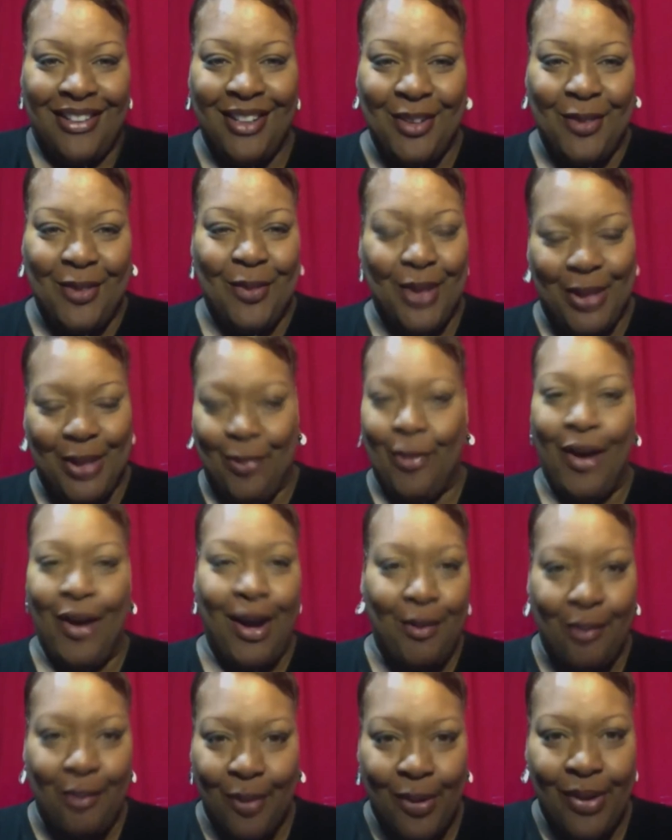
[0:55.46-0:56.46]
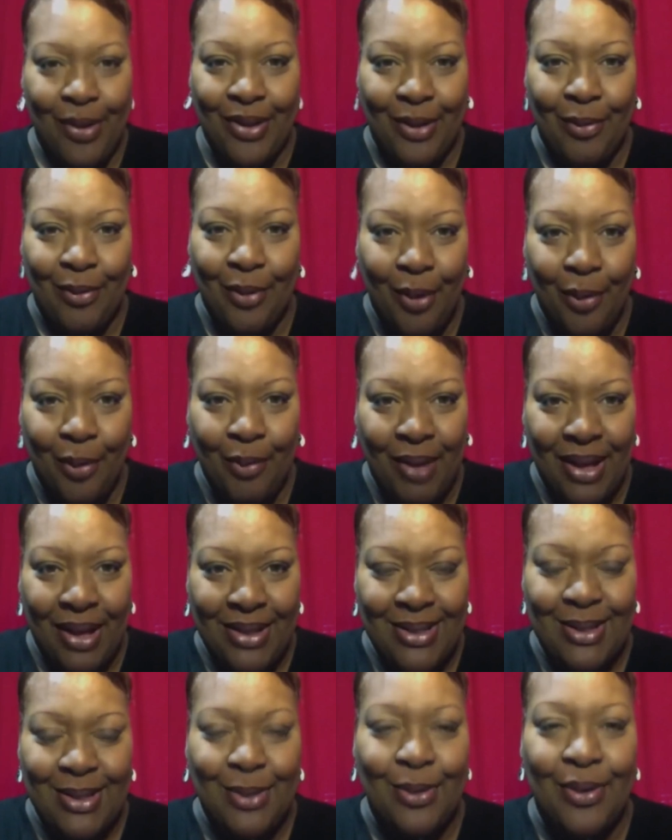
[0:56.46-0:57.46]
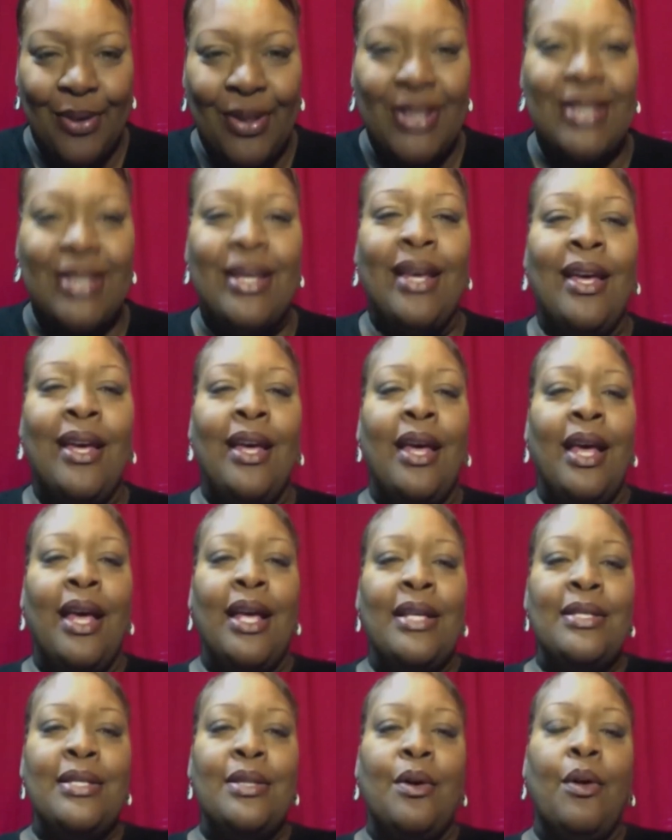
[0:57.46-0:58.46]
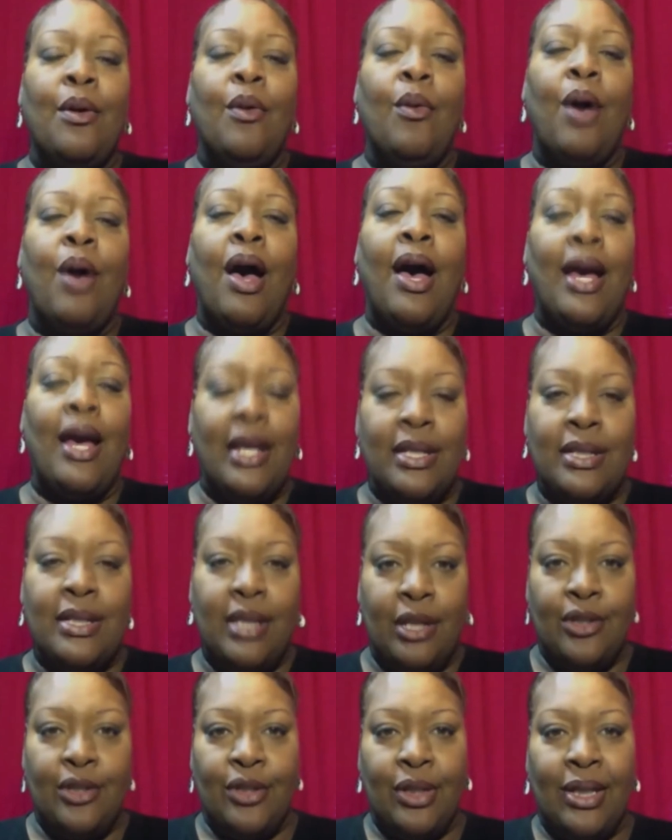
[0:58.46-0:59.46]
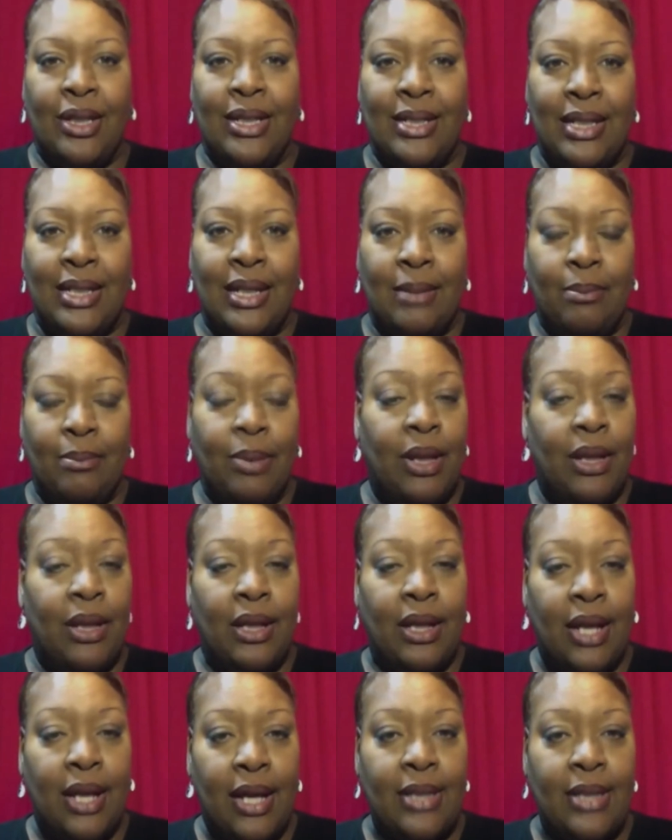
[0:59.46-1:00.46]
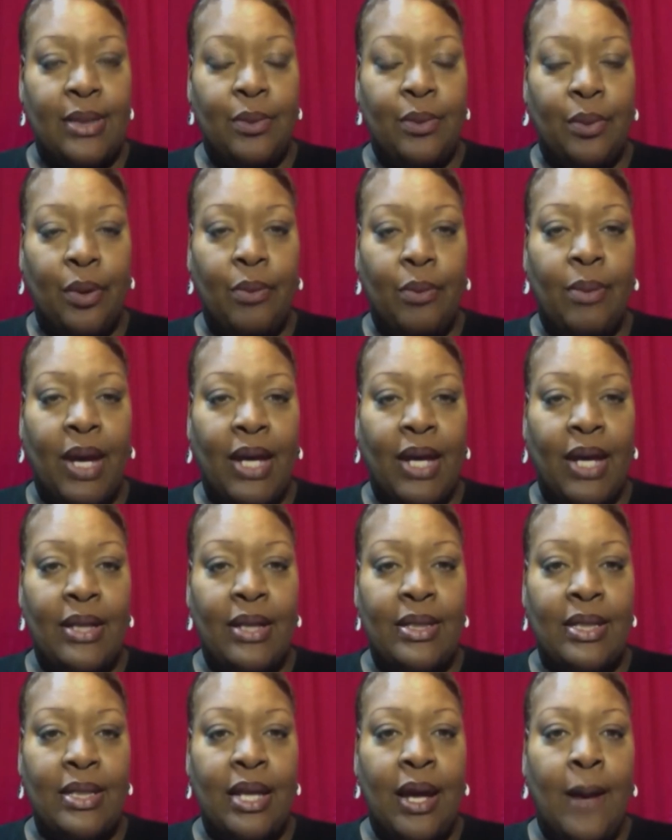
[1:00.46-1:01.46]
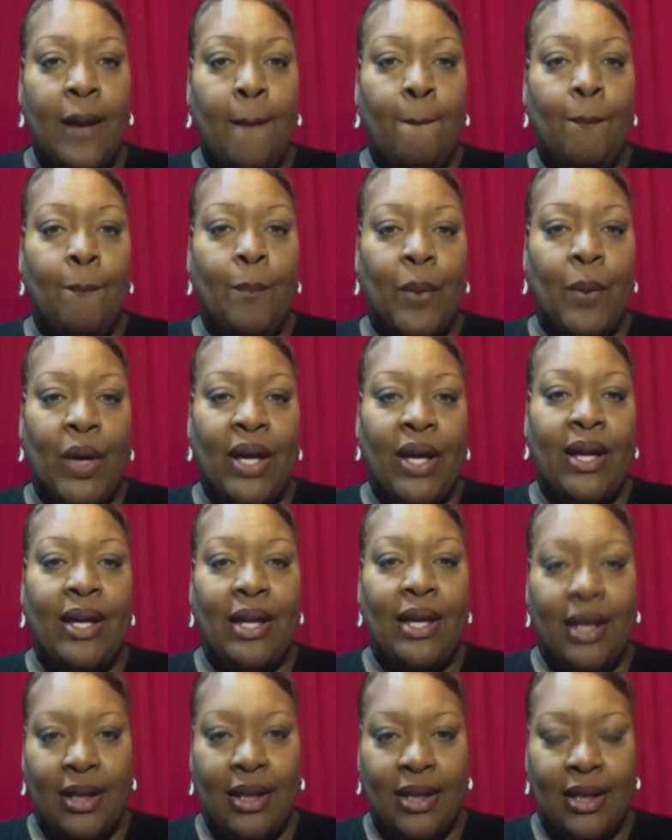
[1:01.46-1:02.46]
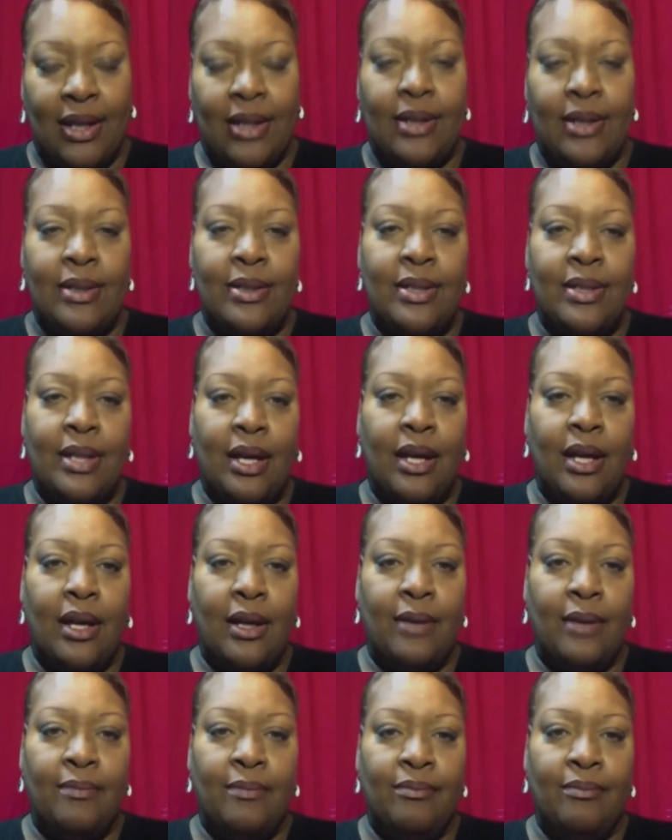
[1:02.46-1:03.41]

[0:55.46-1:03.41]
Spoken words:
We write more than romance stories. So I intentionally didn't pin it as a romance, but it is a